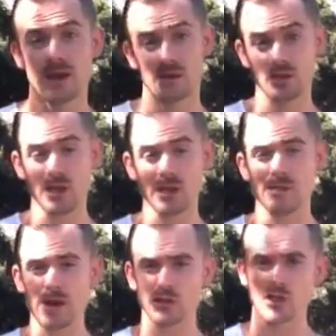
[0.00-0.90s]
check
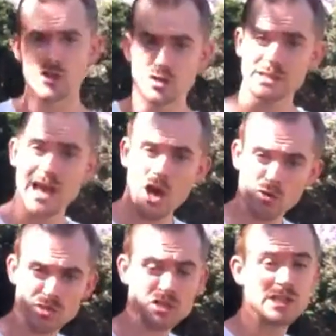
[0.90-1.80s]
them out too, because that
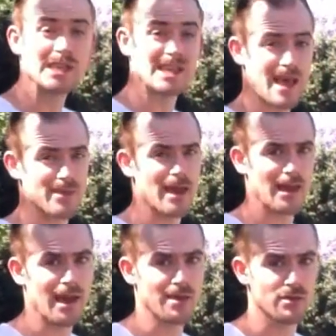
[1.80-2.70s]
helps you to get that
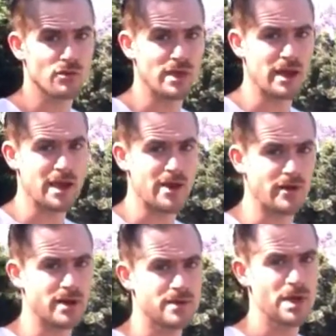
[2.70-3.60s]
length through that area.